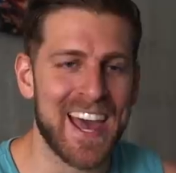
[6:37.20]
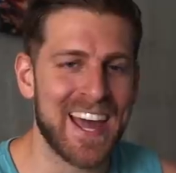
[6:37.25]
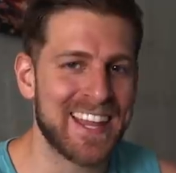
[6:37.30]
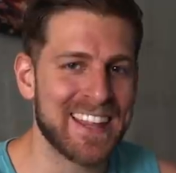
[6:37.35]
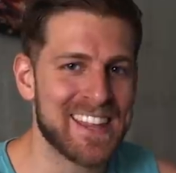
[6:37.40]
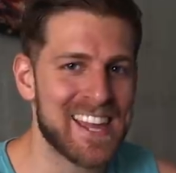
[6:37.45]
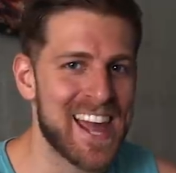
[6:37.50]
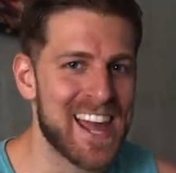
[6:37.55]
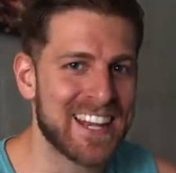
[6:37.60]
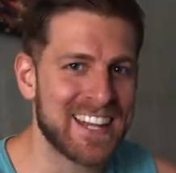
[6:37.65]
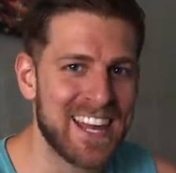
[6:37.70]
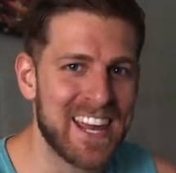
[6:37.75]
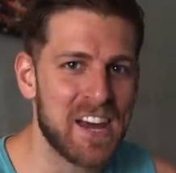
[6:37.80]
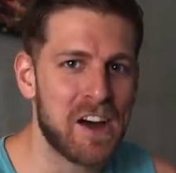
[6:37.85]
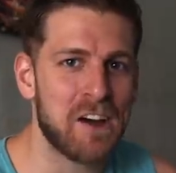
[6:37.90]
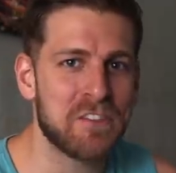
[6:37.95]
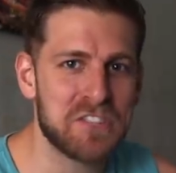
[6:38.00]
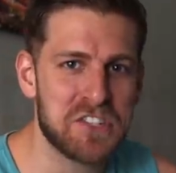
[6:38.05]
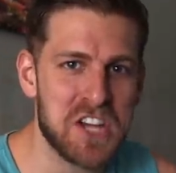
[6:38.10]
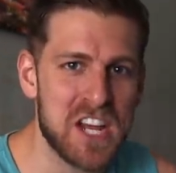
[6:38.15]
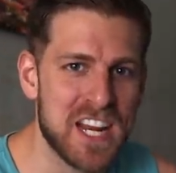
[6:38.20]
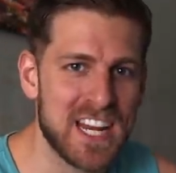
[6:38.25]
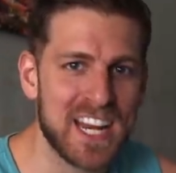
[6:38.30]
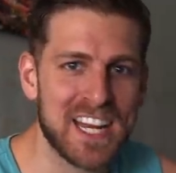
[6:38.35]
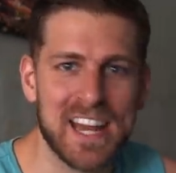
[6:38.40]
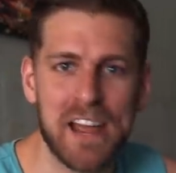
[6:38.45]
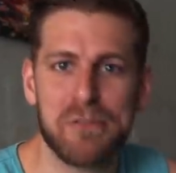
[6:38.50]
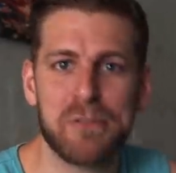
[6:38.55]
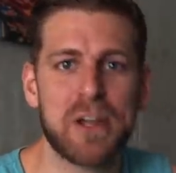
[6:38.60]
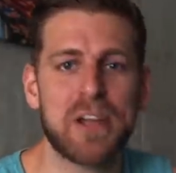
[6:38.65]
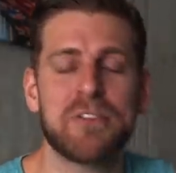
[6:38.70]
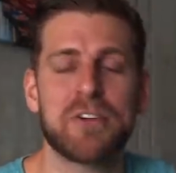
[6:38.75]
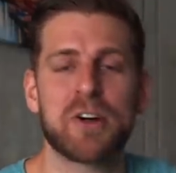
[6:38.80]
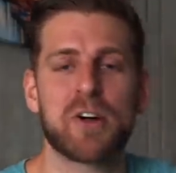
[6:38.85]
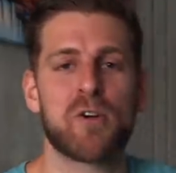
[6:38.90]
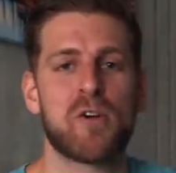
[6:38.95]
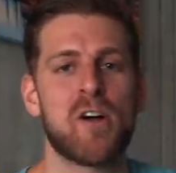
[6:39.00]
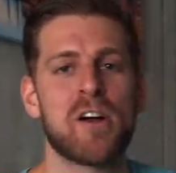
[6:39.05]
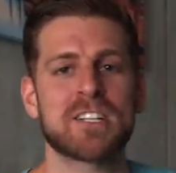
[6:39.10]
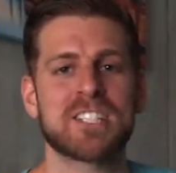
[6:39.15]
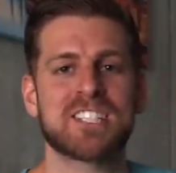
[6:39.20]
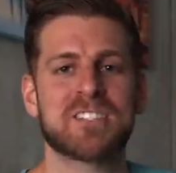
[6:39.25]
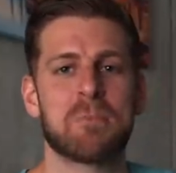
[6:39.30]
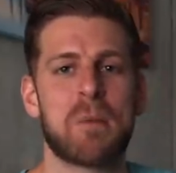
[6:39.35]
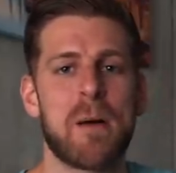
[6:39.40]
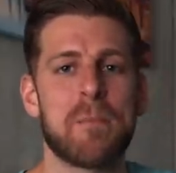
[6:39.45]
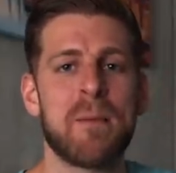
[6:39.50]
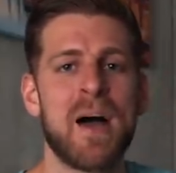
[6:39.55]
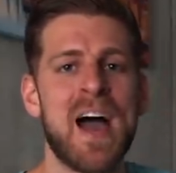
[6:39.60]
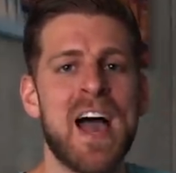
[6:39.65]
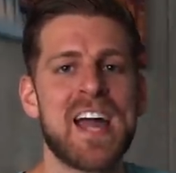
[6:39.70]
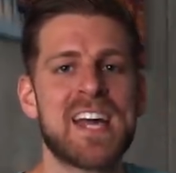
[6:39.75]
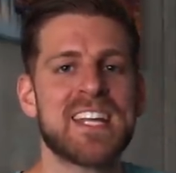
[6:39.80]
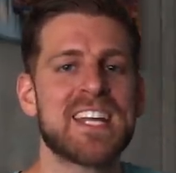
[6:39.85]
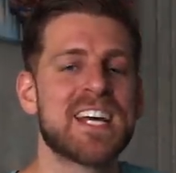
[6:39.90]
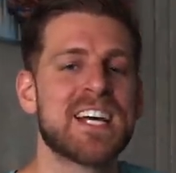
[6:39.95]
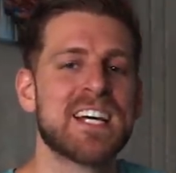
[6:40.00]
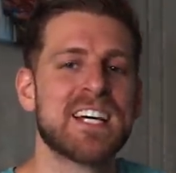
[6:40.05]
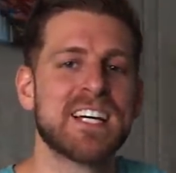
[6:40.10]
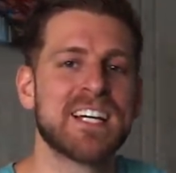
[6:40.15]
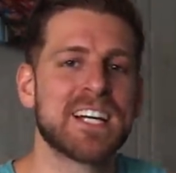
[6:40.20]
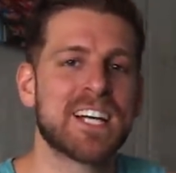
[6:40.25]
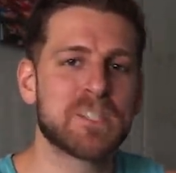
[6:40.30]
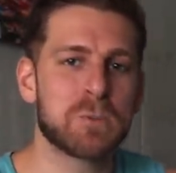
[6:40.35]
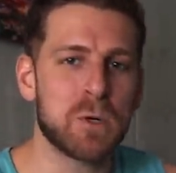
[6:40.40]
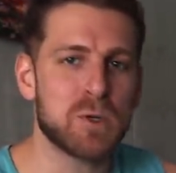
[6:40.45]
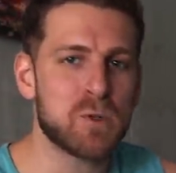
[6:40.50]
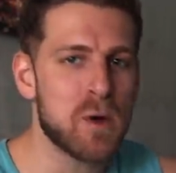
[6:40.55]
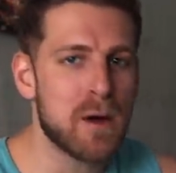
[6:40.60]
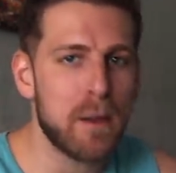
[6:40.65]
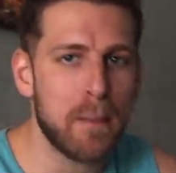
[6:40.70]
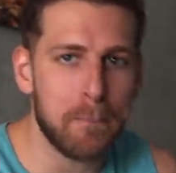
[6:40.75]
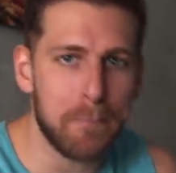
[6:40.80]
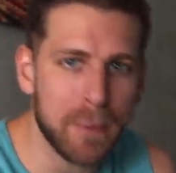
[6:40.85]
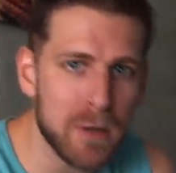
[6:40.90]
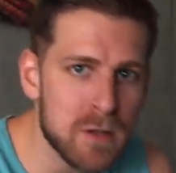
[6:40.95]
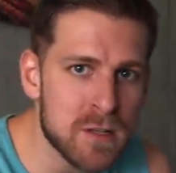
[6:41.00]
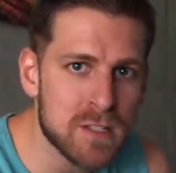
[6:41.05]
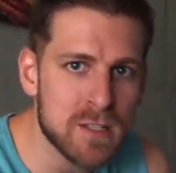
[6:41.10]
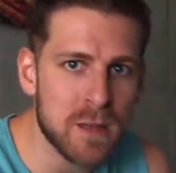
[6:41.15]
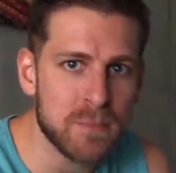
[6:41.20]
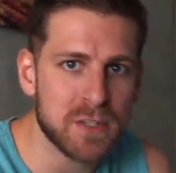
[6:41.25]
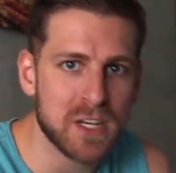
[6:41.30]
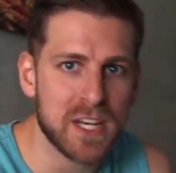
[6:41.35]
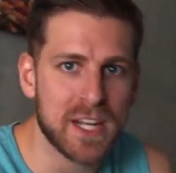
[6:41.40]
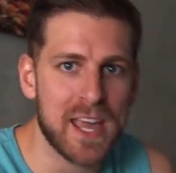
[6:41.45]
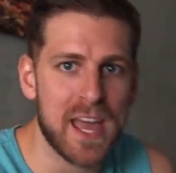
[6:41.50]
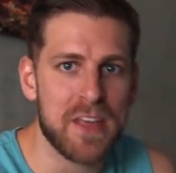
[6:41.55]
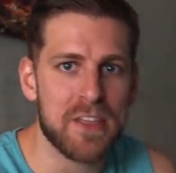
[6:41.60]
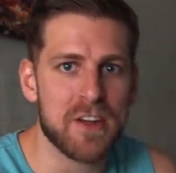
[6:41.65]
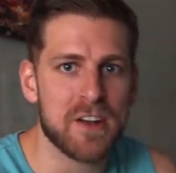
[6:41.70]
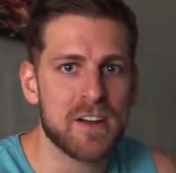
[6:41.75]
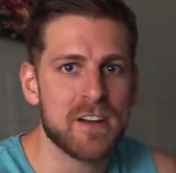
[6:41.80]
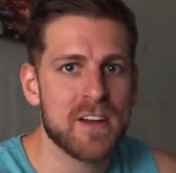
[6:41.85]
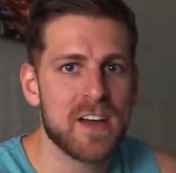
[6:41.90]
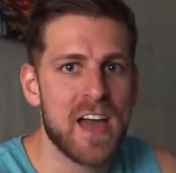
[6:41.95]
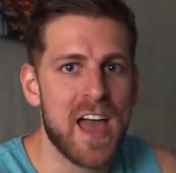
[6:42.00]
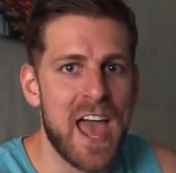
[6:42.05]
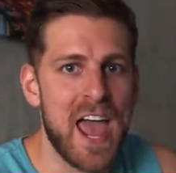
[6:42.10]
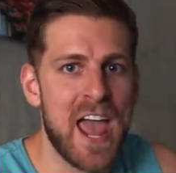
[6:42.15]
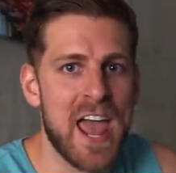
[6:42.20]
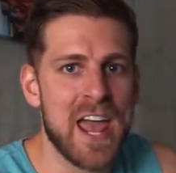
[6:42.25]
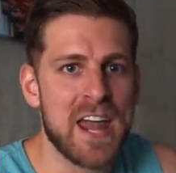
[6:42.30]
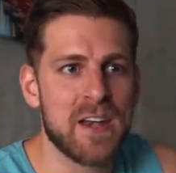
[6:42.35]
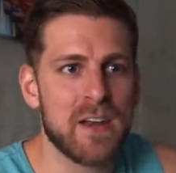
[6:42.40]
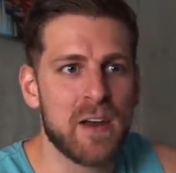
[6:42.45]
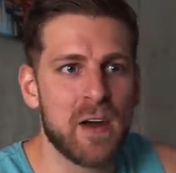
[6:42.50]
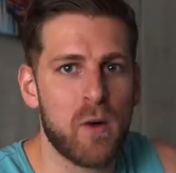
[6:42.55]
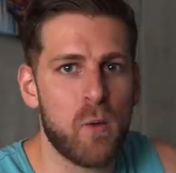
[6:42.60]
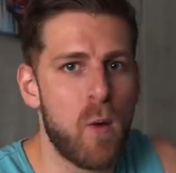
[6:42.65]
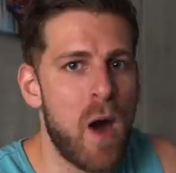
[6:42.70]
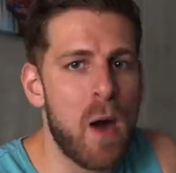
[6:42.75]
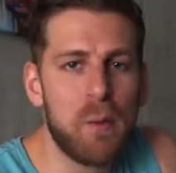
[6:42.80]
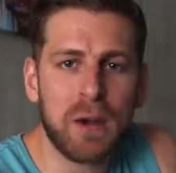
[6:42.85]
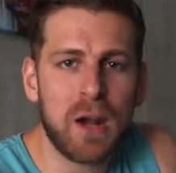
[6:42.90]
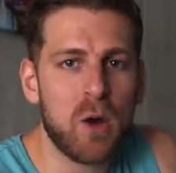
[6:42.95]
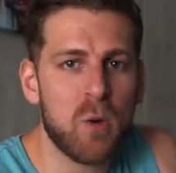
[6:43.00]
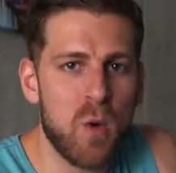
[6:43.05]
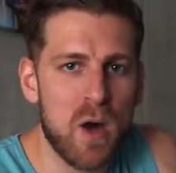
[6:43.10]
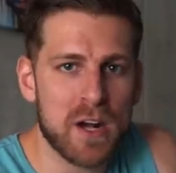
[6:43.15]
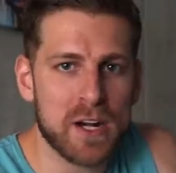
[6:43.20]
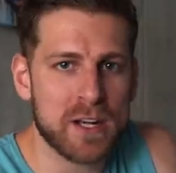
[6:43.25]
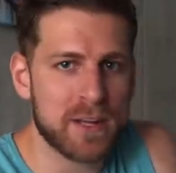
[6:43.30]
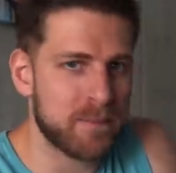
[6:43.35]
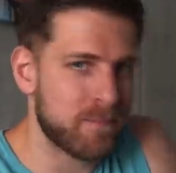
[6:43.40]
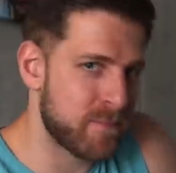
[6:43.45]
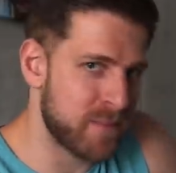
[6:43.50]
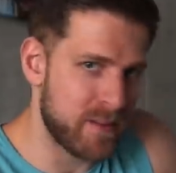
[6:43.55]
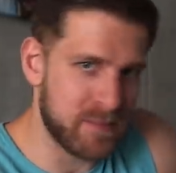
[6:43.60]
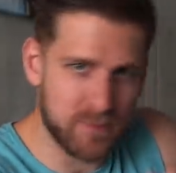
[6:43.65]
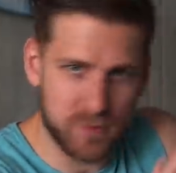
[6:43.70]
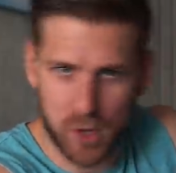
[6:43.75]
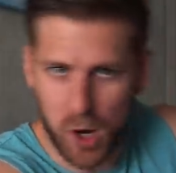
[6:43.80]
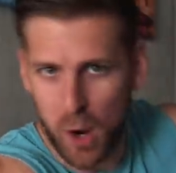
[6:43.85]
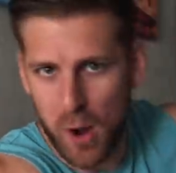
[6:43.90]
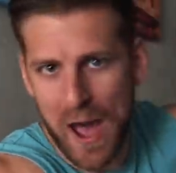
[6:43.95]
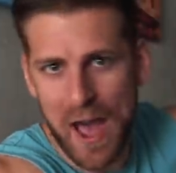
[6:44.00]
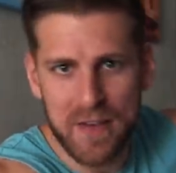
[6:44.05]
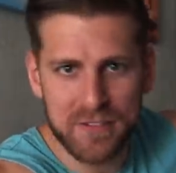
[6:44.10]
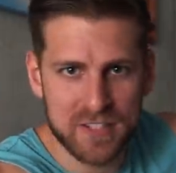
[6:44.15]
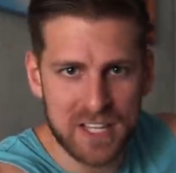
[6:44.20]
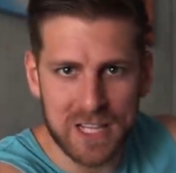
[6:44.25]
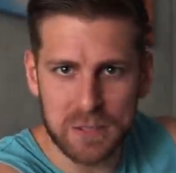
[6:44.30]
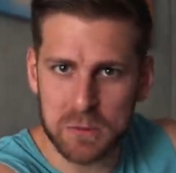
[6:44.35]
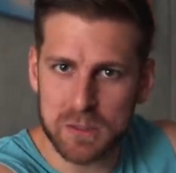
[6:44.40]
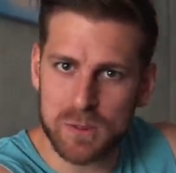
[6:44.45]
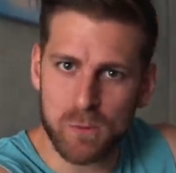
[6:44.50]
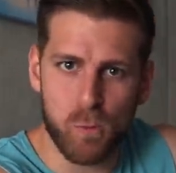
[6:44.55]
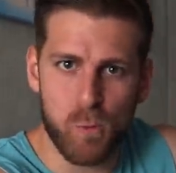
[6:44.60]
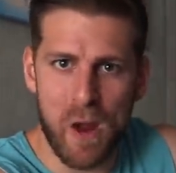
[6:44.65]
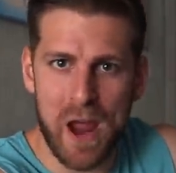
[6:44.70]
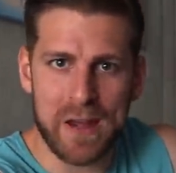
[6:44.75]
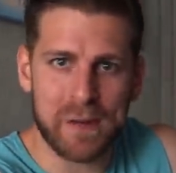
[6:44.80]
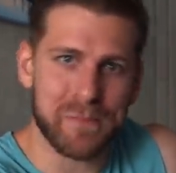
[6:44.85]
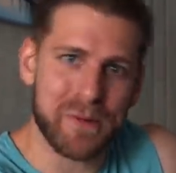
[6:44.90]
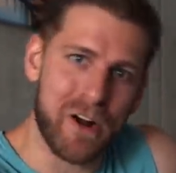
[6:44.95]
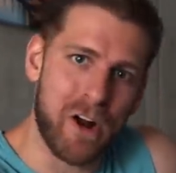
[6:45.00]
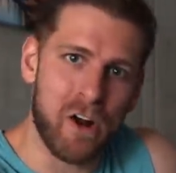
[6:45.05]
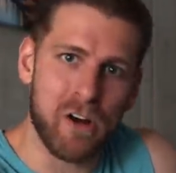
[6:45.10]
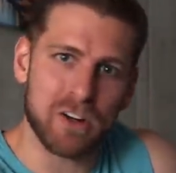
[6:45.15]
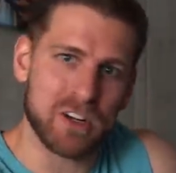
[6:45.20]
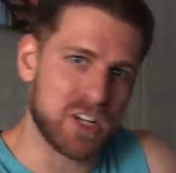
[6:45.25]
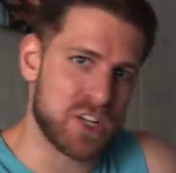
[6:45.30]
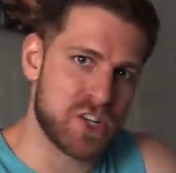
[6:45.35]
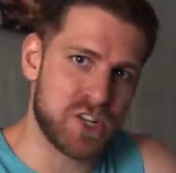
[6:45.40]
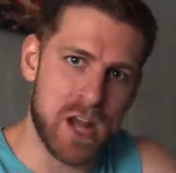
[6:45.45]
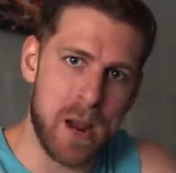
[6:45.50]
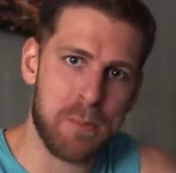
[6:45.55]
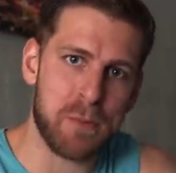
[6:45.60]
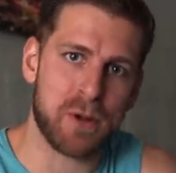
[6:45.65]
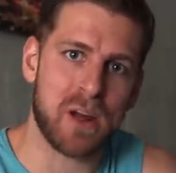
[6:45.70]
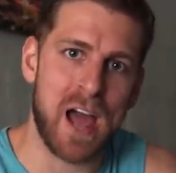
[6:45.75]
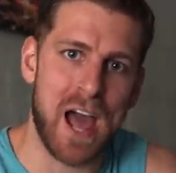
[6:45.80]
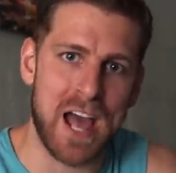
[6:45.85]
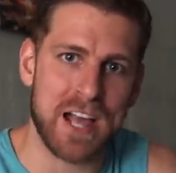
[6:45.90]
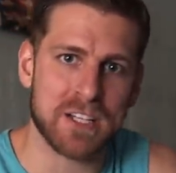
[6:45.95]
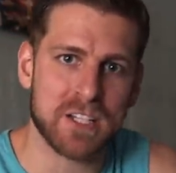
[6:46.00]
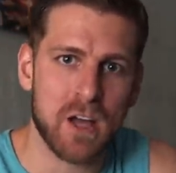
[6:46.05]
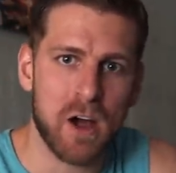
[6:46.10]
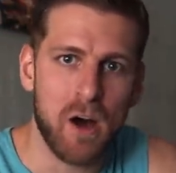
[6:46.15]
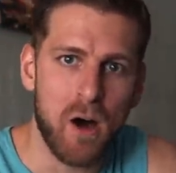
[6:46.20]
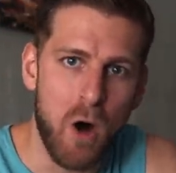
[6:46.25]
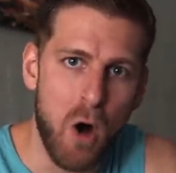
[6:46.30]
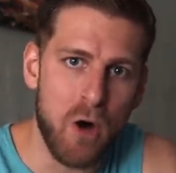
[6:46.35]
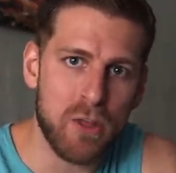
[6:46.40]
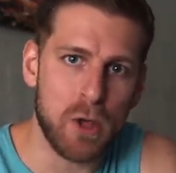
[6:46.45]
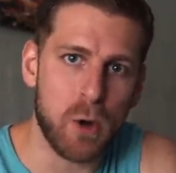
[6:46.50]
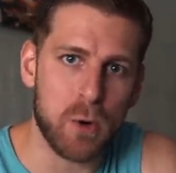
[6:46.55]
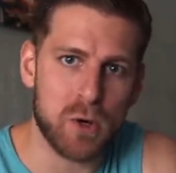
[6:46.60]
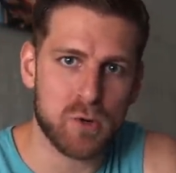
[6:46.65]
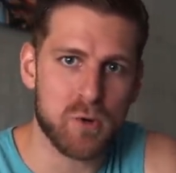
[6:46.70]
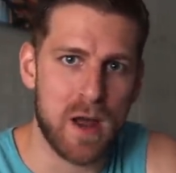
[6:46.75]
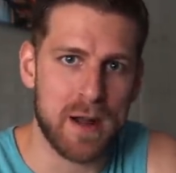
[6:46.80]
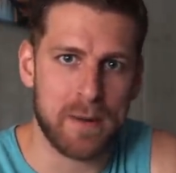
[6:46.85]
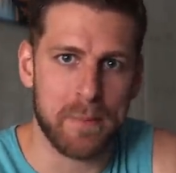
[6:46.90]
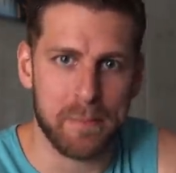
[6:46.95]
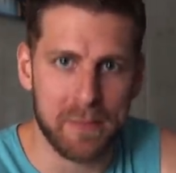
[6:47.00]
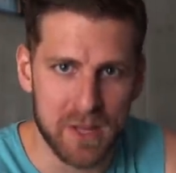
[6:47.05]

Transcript: and the idea of cheating never even crosses my mind because we're trying to build something together and why would I wanna go have sex with some random girl to jeopardize all that we're trying to